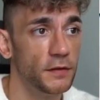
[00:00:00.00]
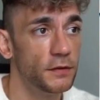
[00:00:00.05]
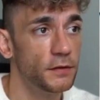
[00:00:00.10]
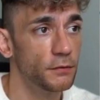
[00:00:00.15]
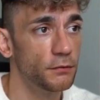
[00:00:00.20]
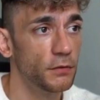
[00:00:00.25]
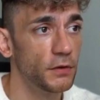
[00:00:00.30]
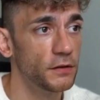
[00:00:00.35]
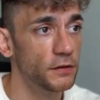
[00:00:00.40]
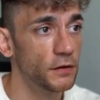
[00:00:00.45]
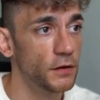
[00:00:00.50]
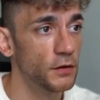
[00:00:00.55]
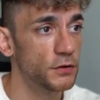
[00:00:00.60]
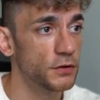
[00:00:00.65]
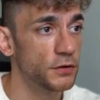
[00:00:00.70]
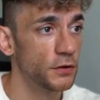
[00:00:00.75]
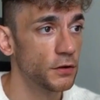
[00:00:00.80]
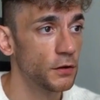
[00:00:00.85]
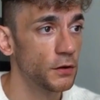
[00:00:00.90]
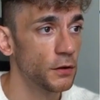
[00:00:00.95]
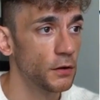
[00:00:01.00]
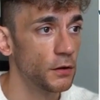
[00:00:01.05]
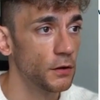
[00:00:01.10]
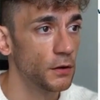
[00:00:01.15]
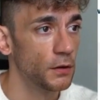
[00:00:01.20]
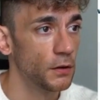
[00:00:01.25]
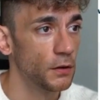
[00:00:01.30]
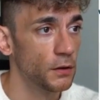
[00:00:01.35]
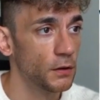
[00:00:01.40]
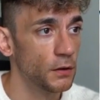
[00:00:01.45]
is the research
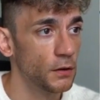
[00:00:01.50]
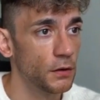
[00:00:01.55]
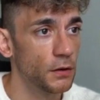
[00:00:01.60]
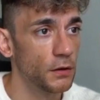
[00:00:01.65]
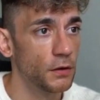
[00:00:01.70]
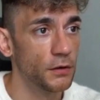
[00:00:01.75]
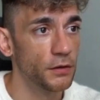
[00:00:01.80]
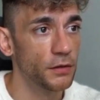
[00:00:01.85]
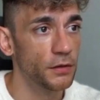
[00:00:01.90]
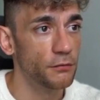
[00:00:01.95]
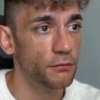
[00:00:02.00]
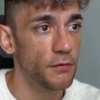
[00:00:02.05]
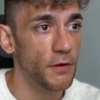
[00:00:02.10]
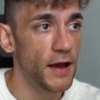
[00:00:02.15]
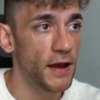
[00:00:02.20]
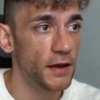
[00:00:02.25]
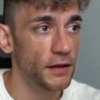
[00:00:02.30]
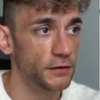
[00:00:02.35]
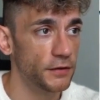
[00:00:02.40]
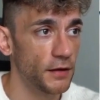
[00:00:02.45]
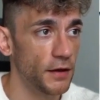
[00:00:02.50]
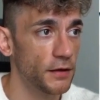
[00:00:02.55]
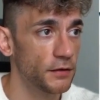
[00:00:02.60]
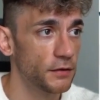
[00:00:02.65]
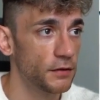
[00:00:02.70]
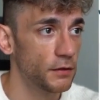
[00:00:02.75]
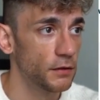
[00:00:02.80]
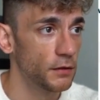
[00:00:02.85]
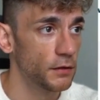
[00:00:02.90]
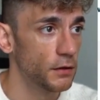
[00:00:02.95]
on the right-hand
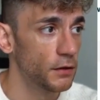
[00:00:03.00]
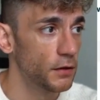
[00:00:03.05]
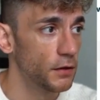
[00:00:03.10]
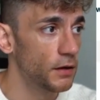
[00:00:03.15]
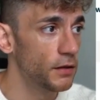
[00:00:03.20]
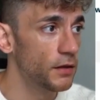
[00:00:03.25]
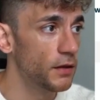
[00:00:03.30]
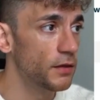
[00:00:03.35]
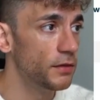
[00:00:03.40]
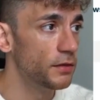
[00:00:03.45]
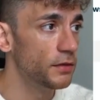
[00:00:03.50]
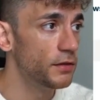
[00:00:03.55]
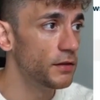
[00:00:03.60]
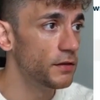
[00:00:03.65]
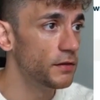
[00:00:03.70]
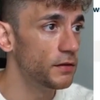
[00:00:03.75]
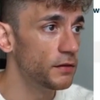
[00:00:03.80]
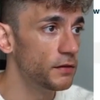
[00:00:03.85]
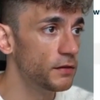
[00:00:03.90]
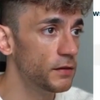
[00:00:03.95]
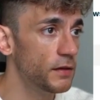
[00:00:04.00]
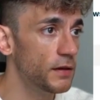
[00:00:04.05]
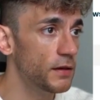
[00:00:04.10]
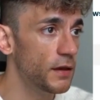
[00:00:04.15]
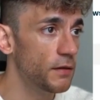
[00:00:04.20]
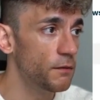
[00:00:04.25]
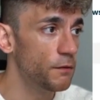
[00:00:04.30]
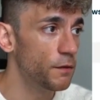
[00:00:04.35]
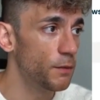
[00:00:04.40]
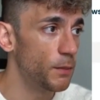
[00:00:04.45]
side. And then this is the
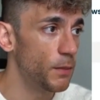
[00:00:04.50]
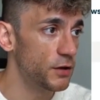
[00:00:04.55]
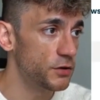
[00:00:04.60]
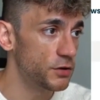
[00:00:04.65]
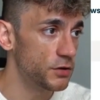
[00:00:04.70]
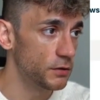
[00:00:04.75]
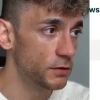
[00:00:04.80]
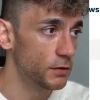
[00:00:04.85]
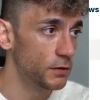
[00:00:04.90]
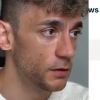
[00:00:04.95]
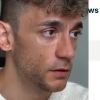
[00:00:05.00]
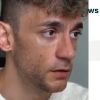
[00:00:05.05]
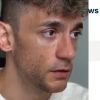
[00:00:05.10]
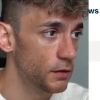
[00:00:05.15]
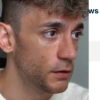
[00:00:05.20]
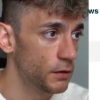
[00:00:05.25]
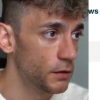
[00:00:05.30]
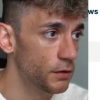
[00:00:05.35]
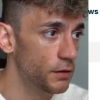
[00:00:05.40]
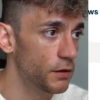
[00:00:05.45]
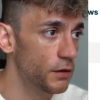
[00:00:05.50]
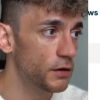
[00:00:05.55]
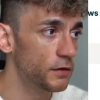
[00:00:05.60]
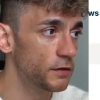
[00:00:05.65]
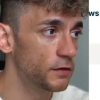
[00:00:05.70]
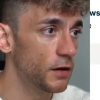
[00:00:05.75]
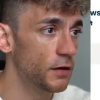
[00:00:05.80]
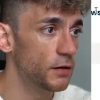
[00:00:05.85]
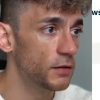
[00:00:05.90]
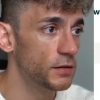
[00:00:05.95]
information that
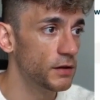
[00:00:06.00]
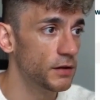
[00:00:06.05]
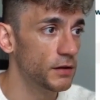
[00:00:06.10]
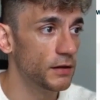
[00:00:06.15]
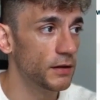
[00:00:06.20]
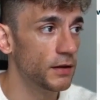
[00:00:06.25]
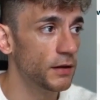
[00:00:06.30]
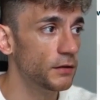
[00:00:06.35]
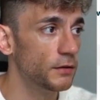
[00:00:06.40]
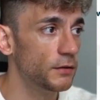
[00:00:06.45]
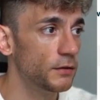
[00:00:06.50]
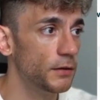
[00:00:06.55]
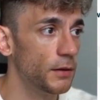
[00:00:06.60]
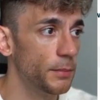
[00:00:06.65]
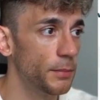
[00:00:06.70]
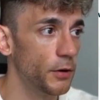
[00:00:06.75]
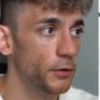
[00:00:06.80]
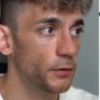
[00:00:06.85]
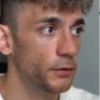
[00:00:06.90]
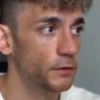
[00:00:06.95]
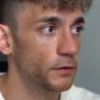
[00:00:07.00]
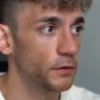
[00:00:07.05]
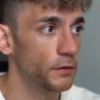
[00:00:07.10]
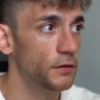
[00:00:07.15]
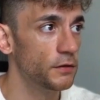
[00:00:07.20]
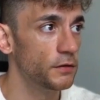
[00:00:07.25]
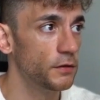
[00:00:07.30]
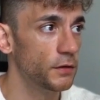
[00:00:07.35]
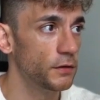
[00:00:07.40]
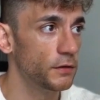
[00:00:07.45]
it's turning into a post.
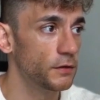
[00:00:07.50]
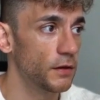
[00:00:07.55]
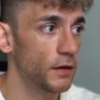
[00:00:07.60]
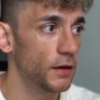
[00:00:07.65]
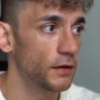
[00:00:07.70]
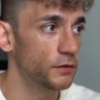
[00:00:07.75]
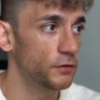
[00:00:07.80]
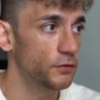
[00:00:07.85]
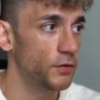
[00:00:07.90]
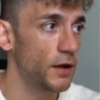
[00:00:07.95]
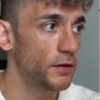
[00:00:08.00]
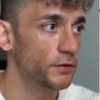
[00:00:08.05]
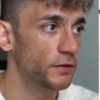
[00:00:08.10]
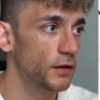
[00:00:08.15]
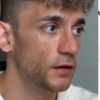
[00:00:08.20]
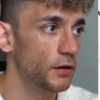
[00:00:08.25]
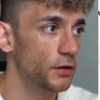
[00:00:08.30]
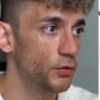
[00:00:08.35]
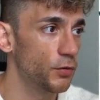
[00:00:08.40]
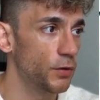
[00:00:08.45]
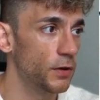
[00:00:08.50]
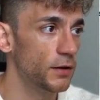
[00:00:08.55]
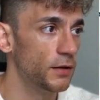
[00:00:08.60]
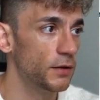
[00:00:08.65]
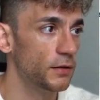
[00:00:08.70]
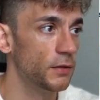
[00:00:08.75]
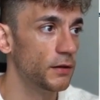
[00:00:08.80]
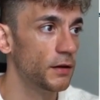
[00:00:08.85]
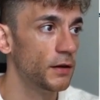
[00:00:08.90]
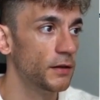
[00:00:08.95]
So it's extracting and
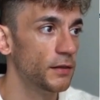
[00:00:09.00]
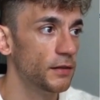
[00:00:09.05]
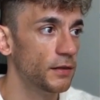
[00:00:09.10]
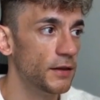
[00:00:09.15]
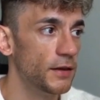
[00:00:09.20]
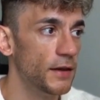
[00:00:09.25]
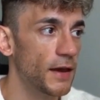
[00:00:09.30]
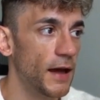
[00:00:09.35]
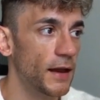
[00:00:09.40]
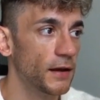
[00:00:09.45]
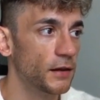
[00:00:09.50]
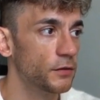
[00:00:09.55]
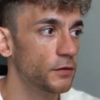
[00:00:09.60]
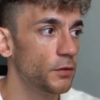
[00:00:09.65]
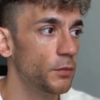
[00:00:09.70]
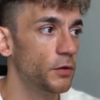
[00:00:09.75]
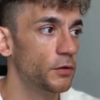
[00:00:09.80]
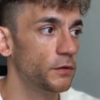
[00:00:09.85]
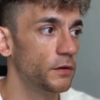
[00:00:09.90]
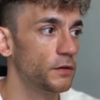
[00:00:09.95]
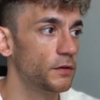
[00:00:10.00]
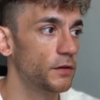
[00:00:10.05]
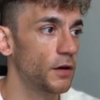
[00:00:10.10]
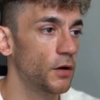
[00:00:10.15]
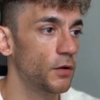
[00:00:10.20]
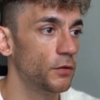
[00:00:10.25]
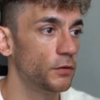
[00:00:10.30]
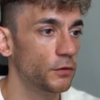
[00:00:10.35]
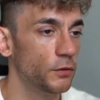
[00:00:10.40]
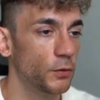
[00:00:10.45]
creating the Alex Hormozi
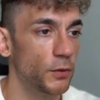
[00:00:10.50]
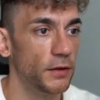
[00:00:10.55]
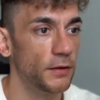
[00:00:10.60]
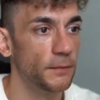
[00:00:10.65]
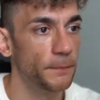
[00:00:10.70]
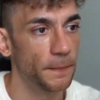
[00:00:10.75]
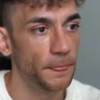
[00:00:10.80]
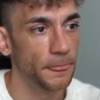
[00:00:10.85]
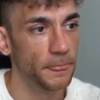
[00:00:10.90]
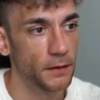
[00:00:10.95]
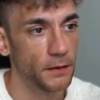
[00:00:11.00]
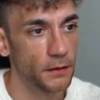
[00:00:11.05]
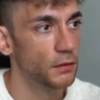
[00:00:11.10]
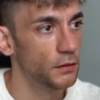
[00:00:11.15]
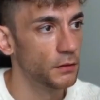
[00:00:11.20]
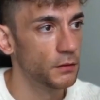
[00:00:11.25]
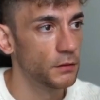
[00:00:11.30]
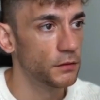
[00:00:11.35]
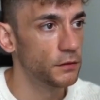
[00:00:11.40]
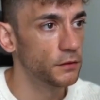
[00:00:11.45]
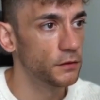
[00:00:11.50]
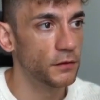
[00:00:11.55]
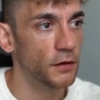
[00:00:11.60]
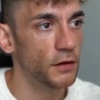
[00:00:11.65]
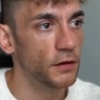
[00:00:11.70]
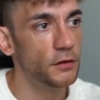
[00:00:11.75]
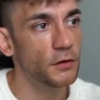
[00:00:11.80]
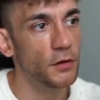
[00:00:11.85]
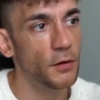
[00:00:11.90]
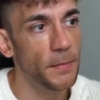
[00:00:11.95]
style tweet. So
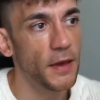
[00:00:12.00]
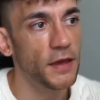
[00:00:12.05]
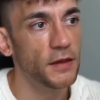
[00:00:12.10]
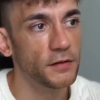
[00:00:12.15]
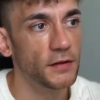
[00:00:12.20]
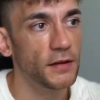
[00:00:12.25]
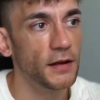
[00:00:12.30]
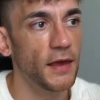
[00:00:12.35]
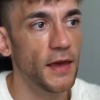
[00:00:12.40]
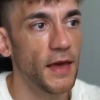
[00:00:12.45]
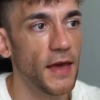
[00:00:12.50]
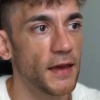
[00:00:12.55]
you're basically at